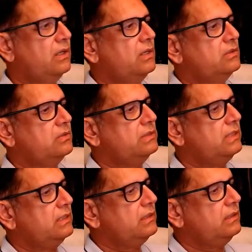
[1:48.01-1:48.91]
So
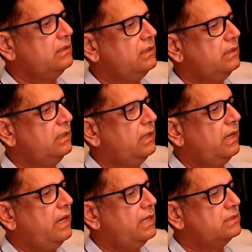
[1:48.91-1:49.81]
single as